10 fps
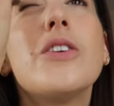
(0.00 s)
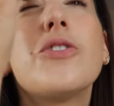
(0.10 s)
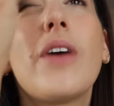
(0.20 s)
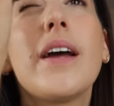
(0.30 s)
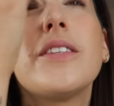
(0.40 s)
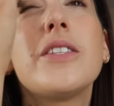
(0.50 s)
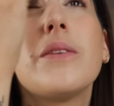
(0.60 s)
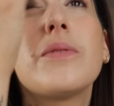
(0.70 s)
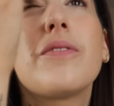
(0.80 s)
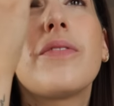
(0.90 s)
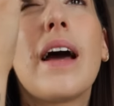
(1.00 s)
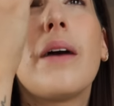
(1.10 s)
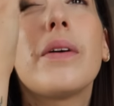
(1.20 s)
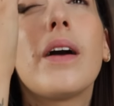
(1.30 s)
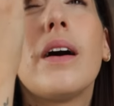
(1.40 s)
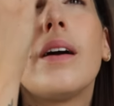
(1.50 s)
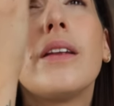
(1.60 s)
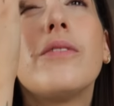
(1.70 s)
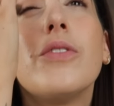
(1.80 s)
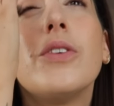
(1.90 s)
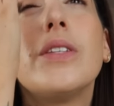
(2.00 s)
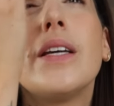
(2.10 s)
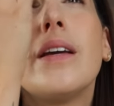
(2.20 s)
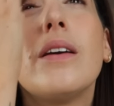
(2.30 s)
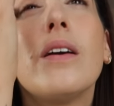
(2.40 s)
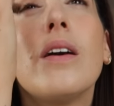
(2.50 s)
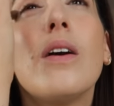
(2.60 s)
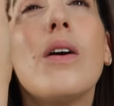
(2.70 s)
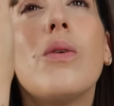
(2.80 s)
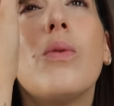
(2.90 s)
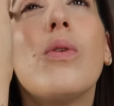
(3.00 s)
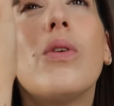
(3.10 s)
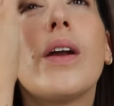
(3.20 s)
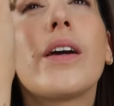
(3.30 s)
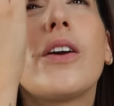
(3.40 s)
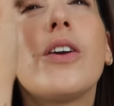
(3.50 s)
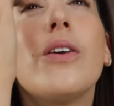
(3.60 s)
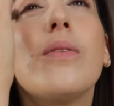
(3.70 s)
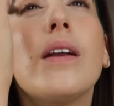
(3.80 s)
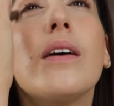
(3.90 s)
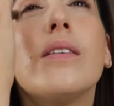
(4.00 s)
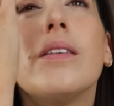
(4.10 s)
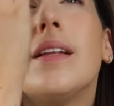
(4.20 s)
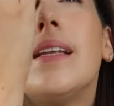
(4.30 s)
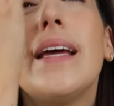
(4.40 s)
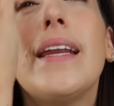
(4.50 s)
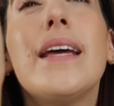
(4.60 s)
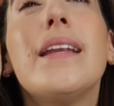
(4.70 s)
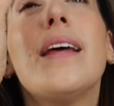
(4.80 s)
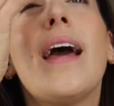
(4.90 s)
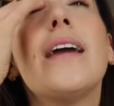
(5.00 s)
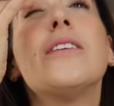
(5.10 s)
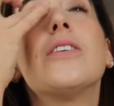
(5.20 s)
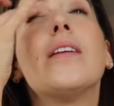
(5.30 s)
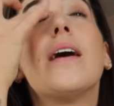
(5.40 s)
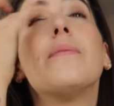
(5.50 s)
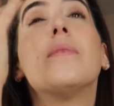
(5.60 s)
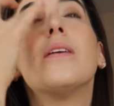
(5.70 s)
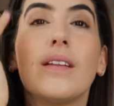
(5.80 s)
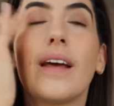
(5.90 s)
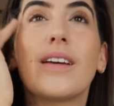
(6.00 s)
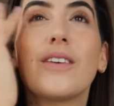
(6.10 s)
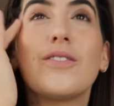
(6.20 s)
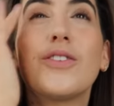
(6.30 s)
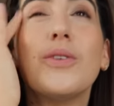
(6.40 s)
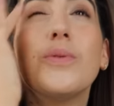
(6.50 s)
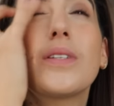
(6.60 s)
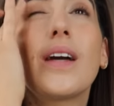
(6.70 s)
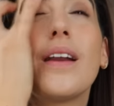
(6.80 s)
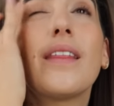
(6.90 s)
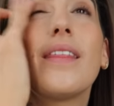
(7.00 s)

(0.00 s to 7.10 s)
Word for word: dress. She was a flower girl and Rudy wore like a cute little linen H&M like suit colour